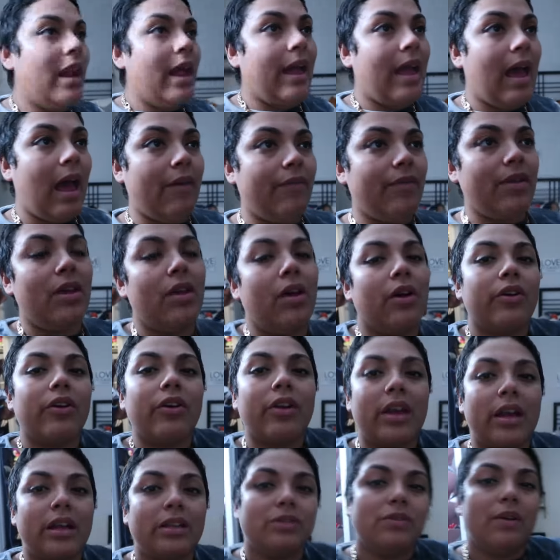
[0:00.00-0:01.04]
like, having younger
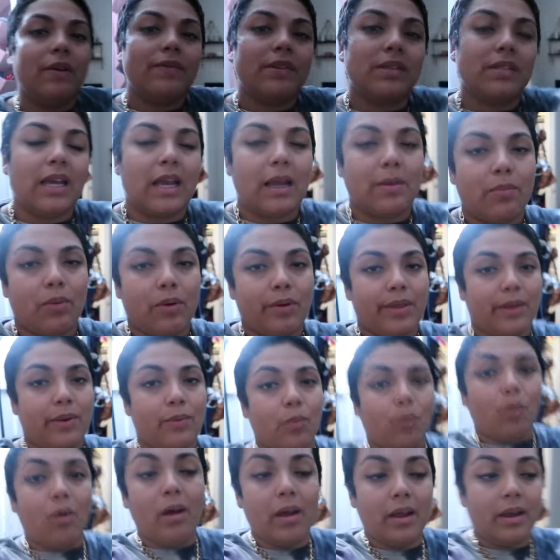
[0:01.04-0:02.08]
kids, you have to take more
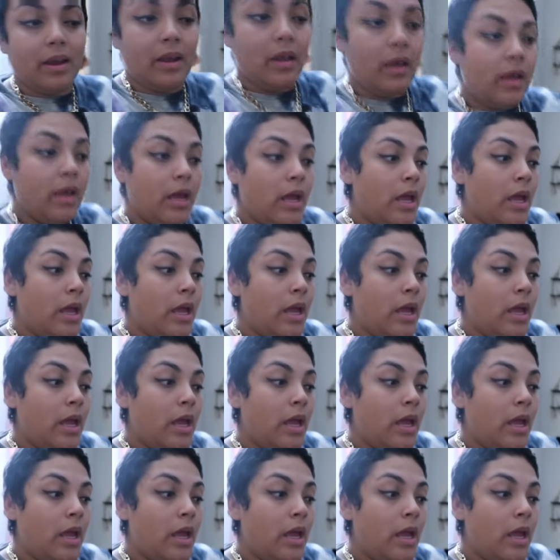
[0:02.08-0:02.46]
than one